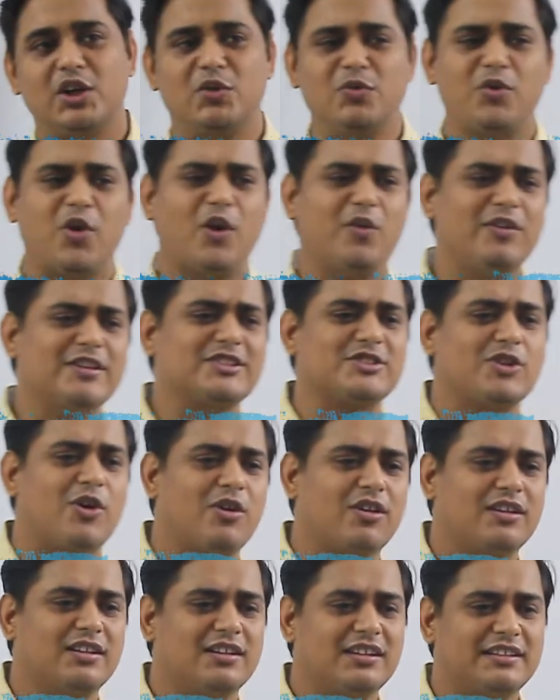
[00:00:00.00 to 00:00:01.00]
We always
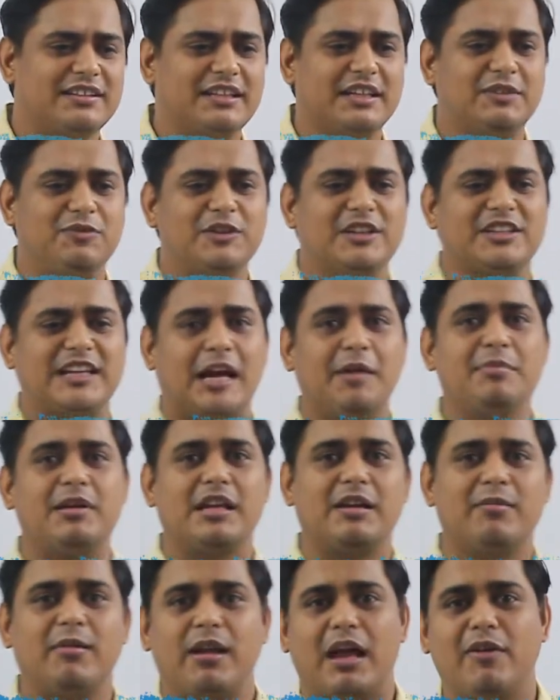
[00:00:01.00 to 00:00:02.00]
talk that with time
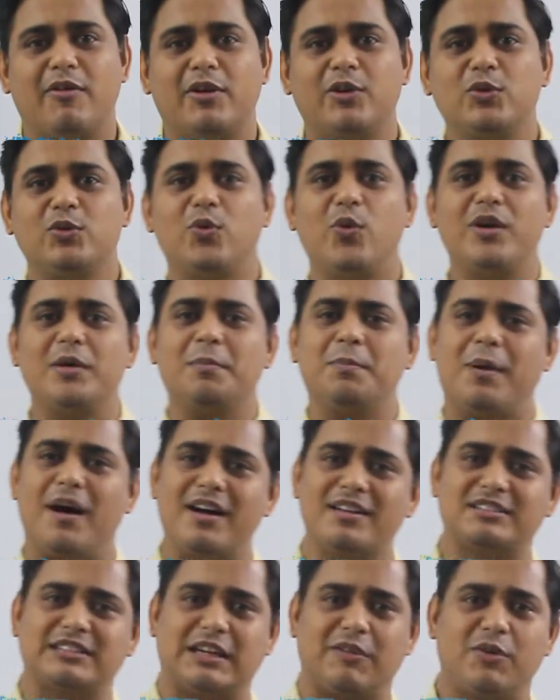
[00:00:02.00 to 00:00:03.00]
travel I want to go in
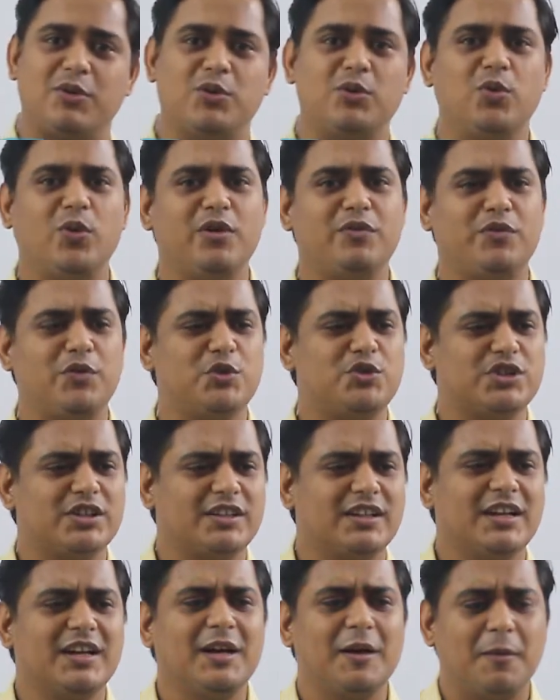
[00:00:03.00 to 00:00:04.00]
past, I want to go in
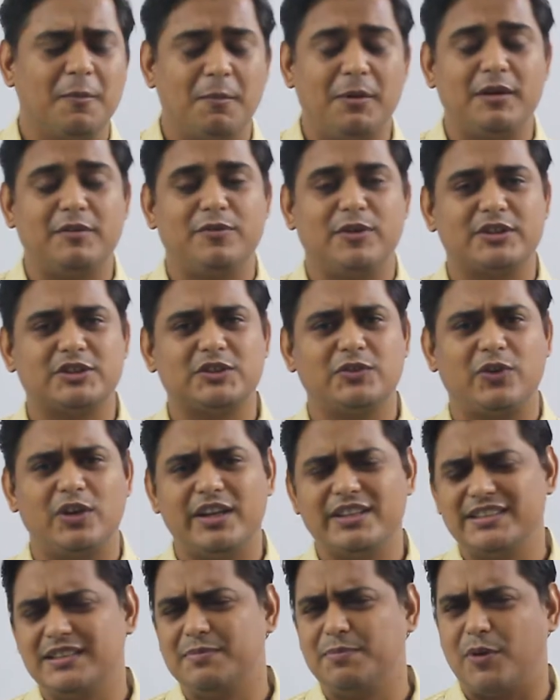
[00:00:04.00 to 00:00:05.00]
future. But first of all,
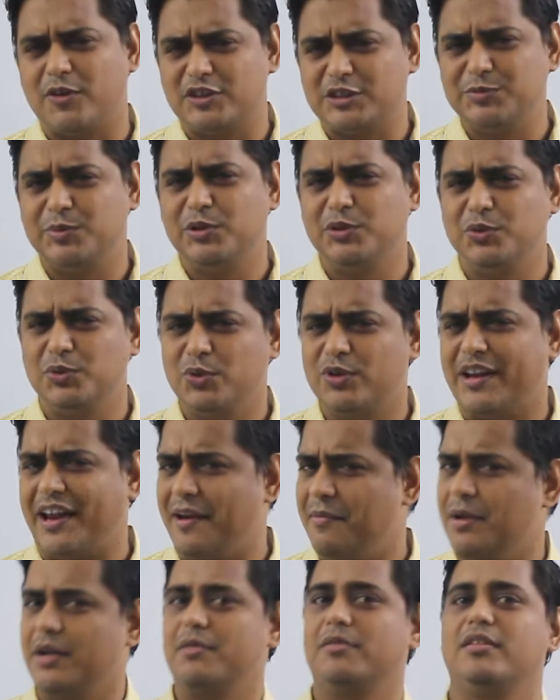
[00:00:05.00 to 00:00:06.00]
is it possible to do
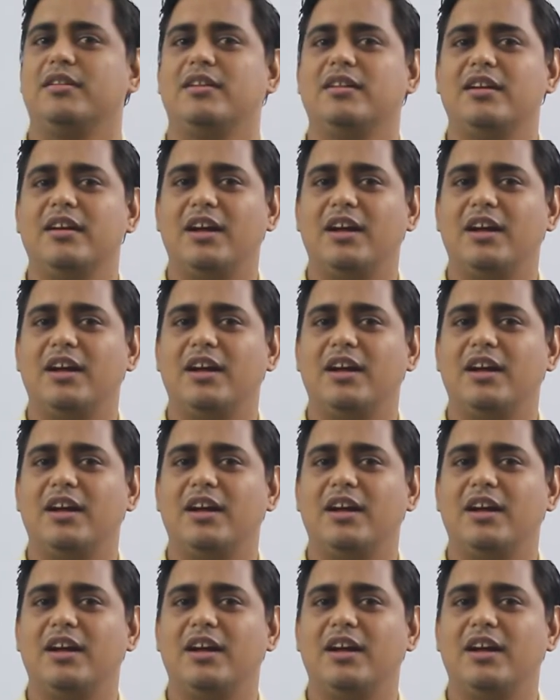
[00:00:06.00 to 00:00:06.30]
time travel?